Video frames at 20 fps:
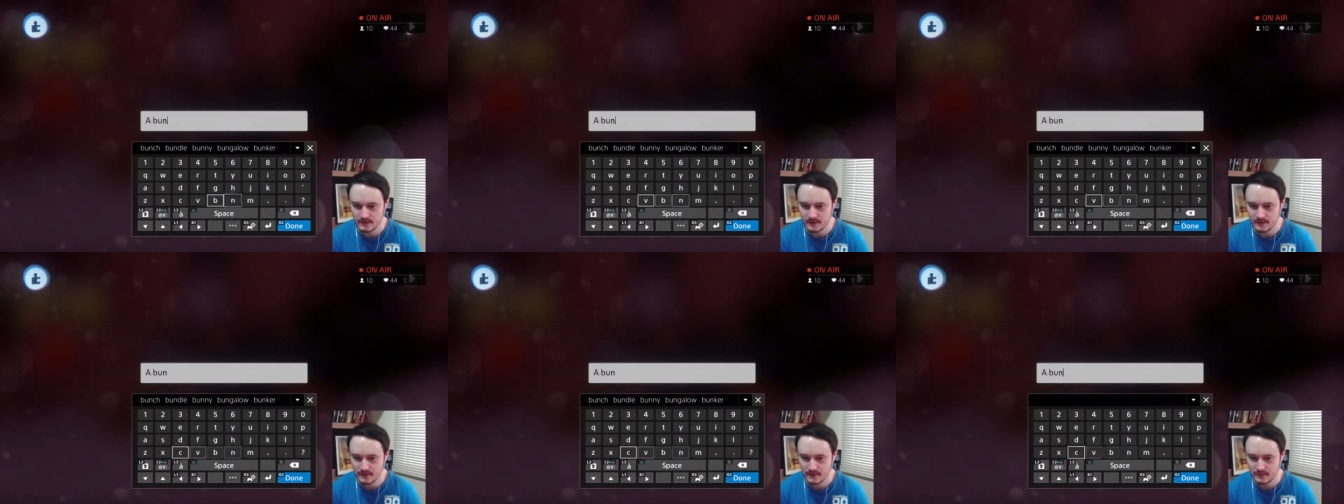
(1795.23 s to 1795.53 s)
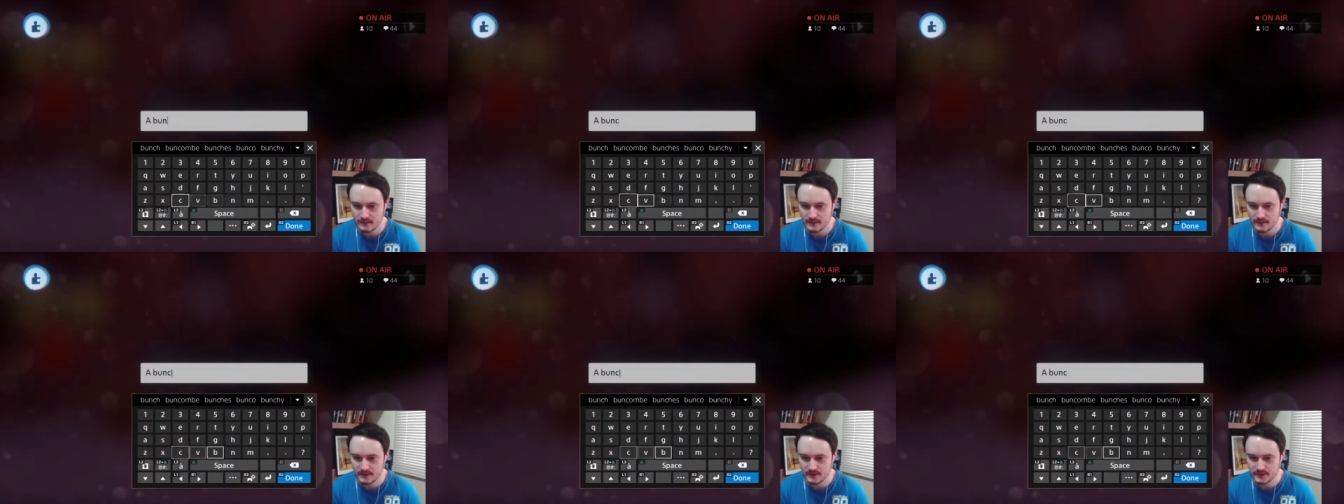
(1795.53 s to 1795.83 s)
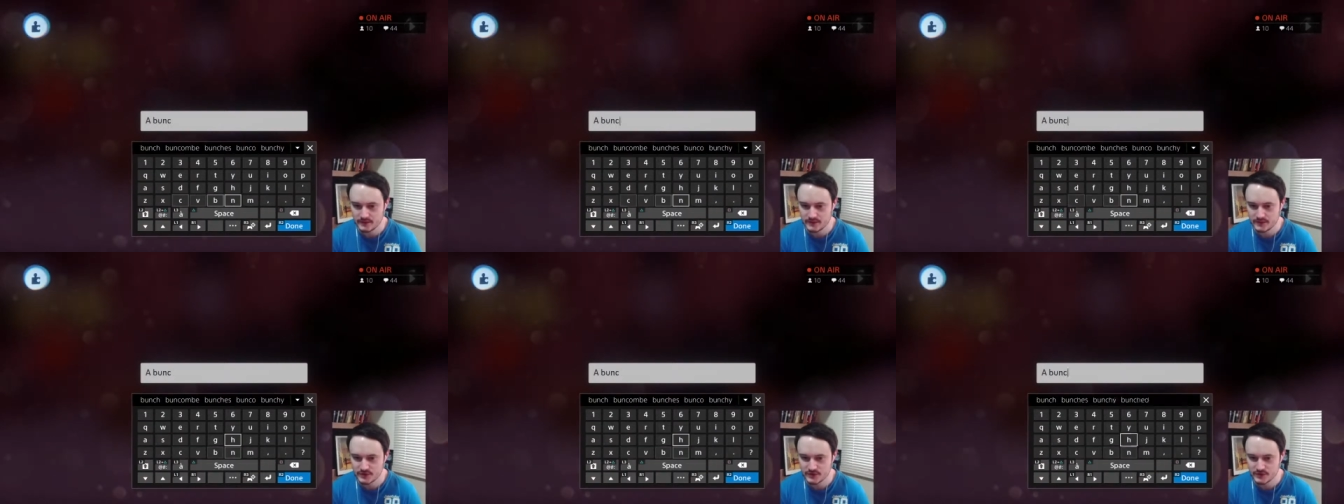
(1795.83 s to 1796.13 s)
a
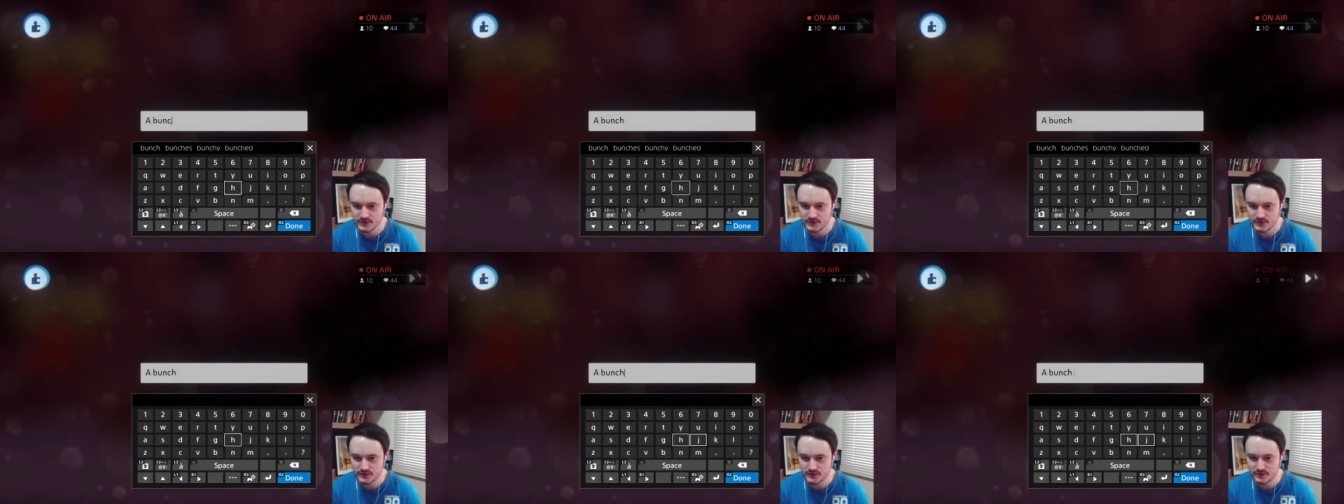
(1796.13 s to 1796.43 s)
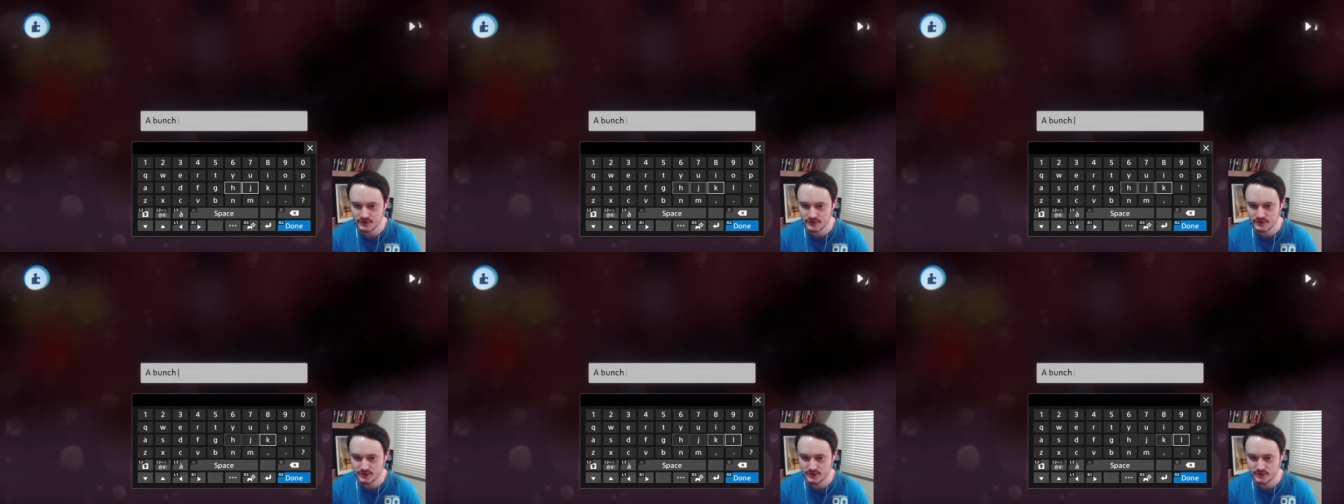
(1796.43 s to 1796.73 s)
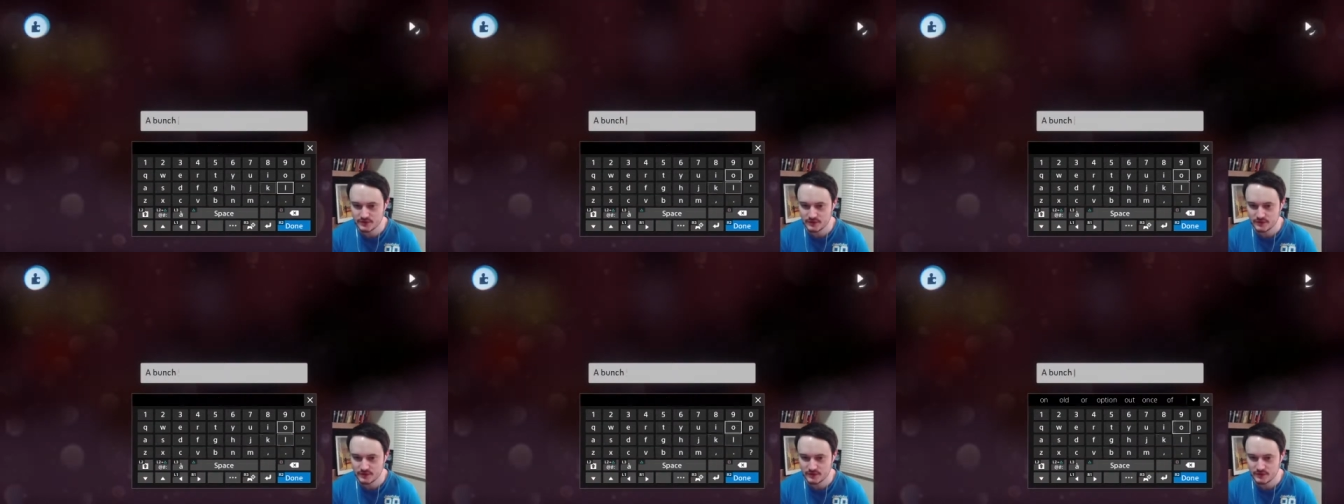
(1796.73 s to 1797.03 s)
bunch
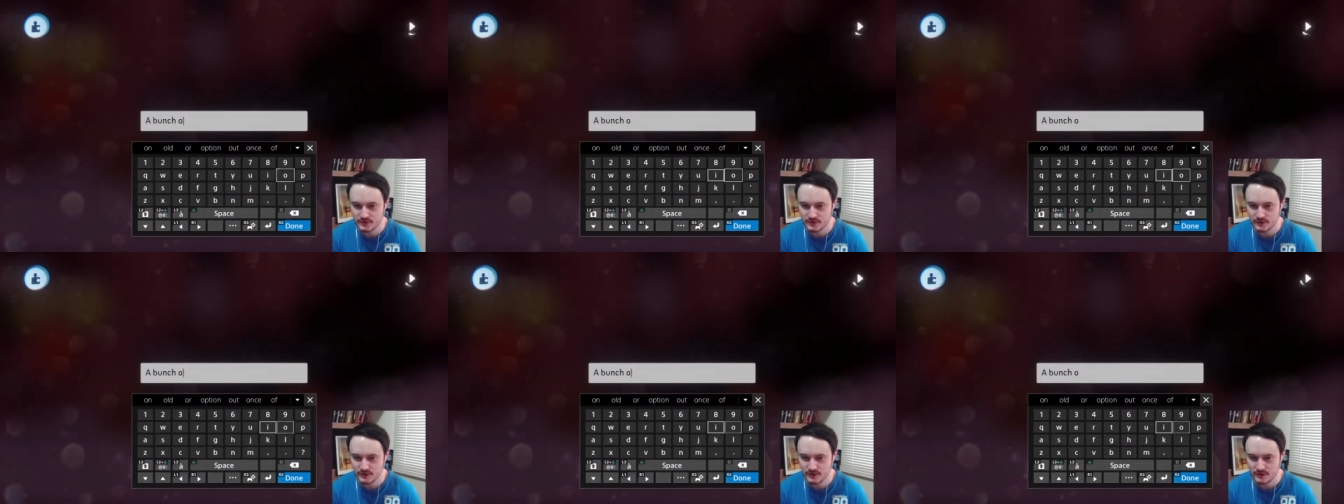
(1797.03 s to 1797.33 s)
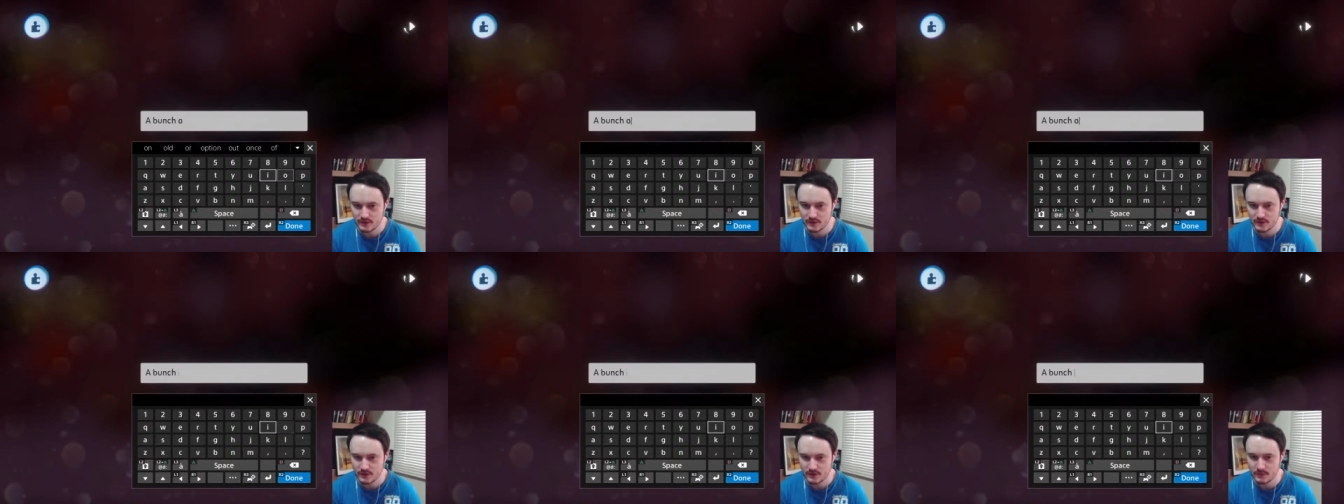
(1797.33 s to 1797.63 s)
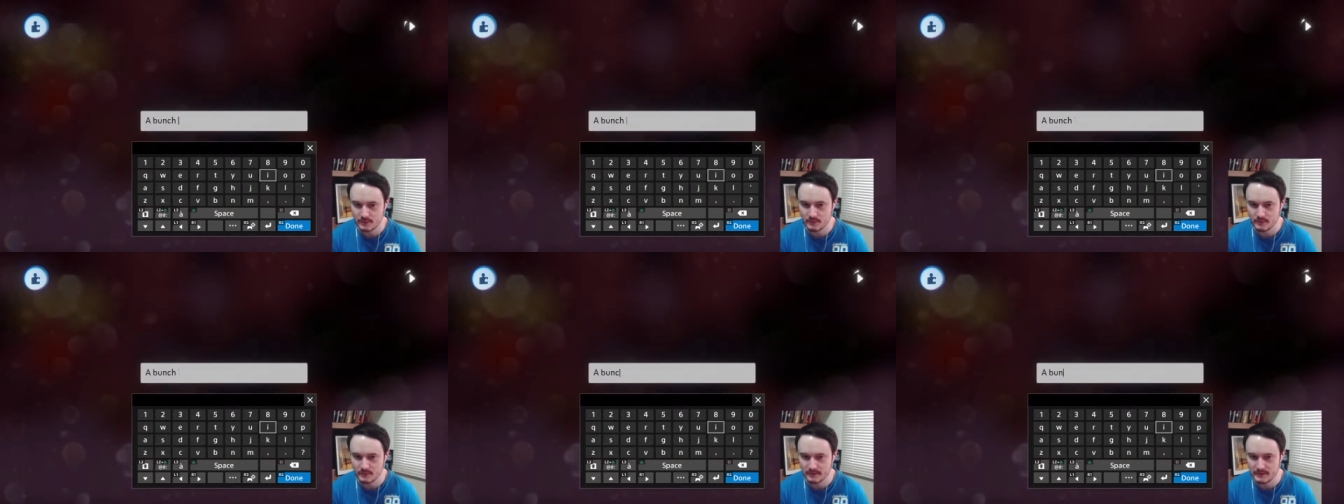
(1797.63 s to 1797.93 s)
or
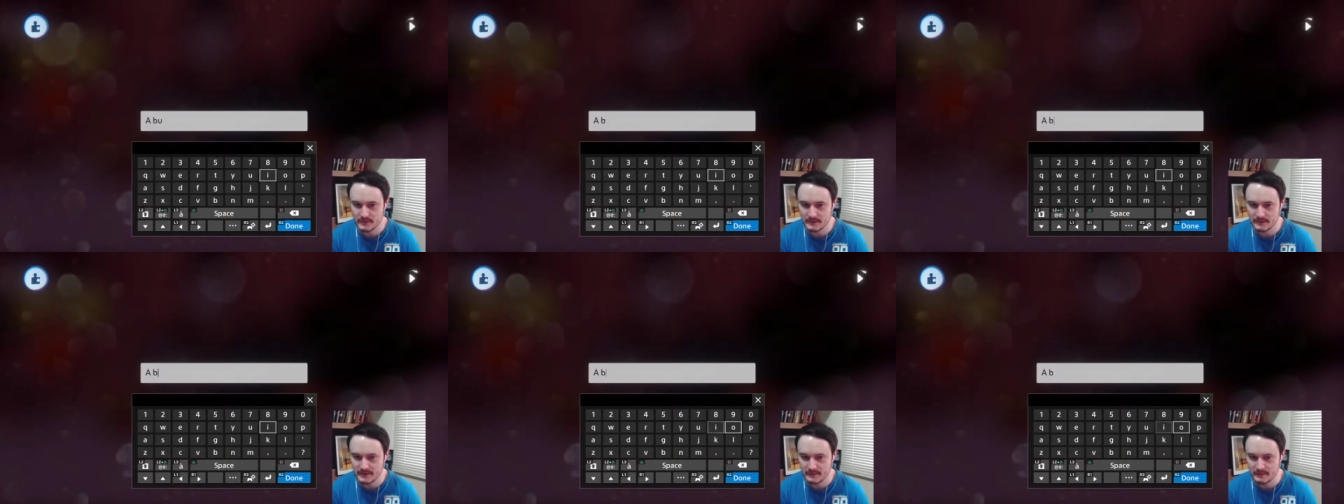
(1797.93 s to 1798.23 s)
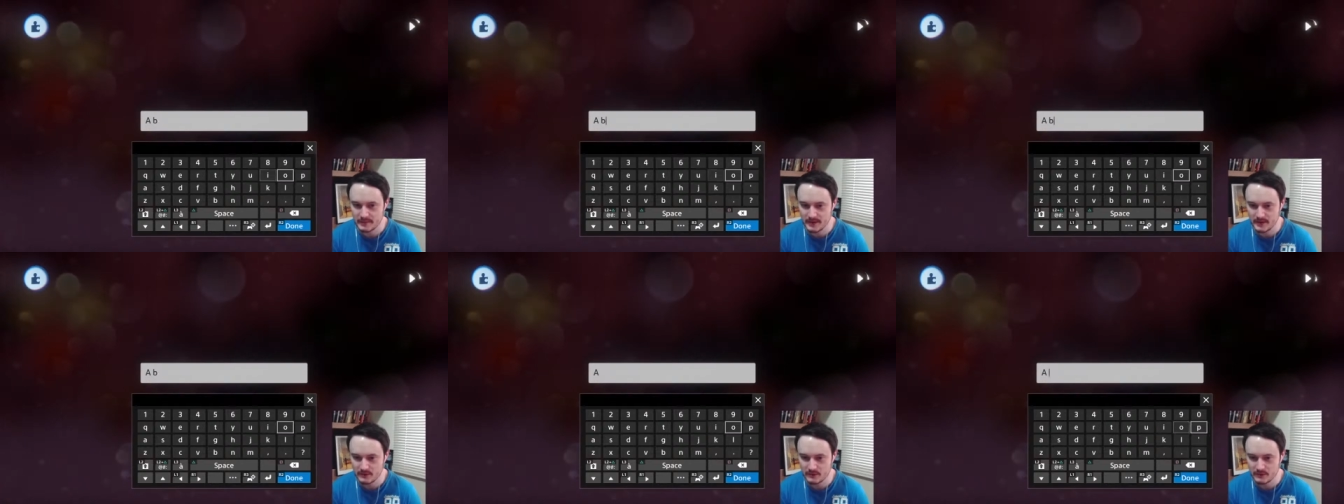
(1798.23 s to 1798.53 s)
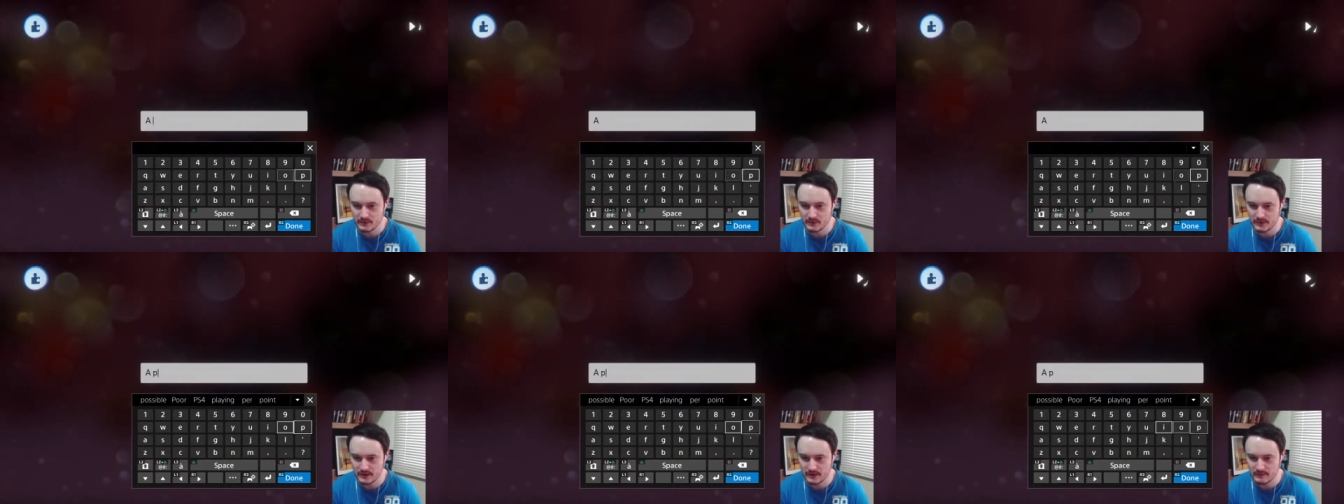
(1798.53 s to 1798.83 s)
maybe a
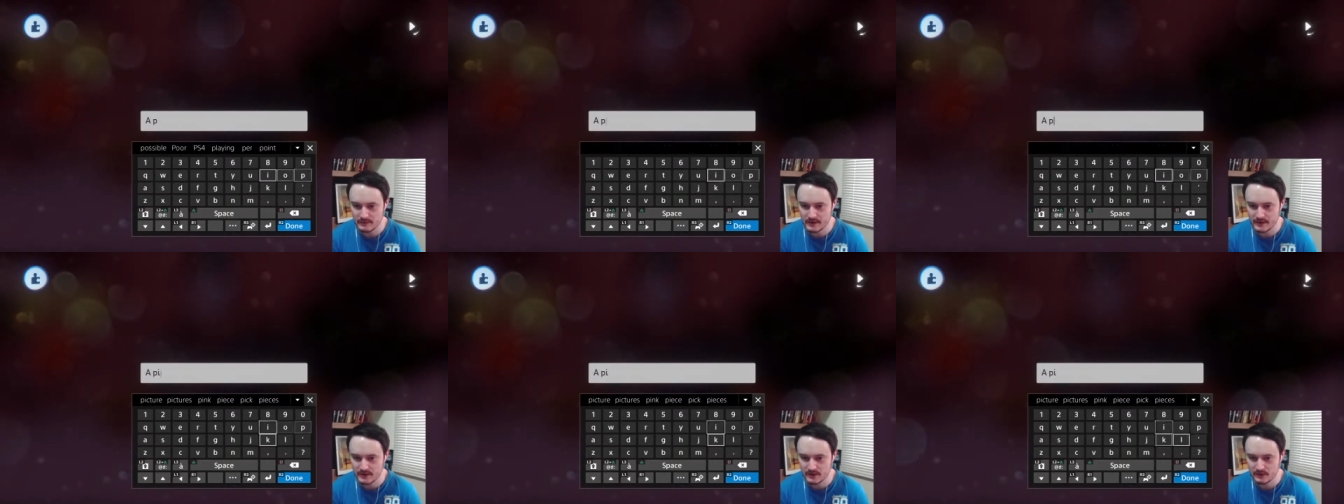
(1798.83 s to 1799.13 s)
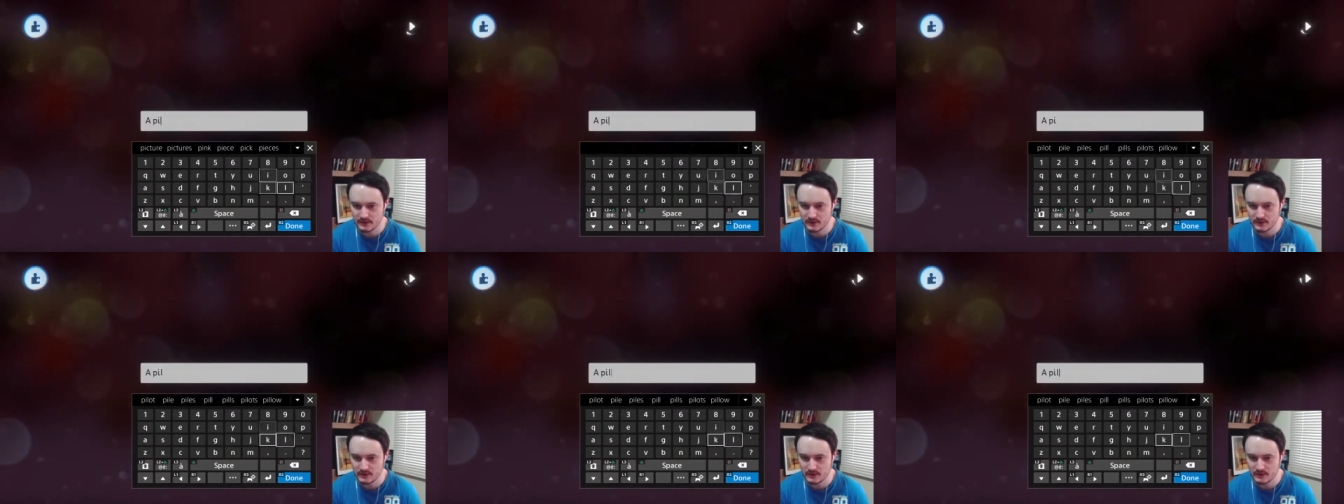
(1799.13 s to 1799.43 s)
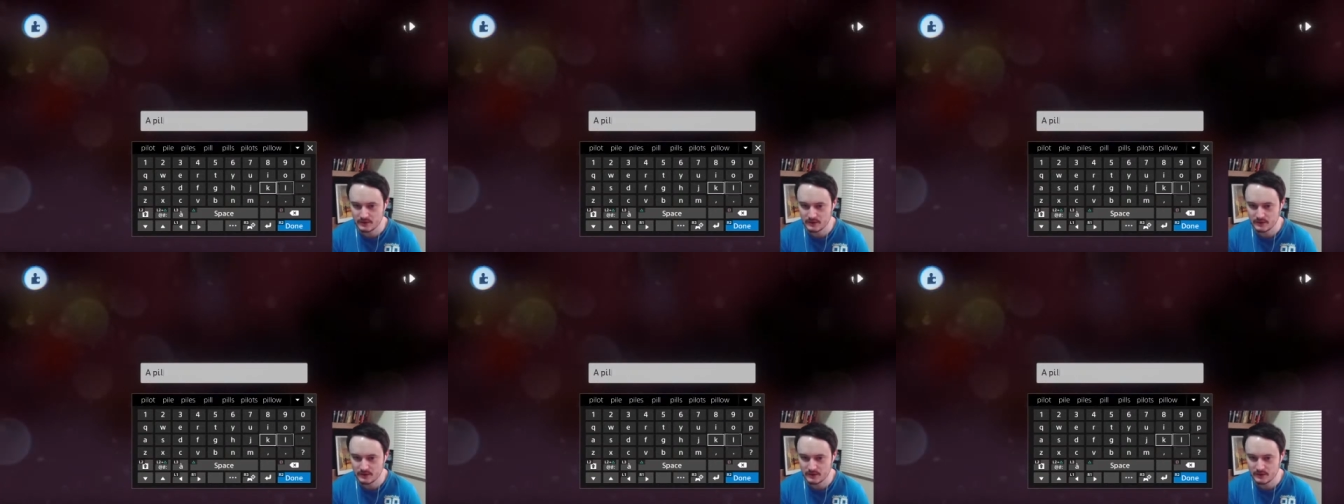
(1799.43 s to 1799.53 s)
pile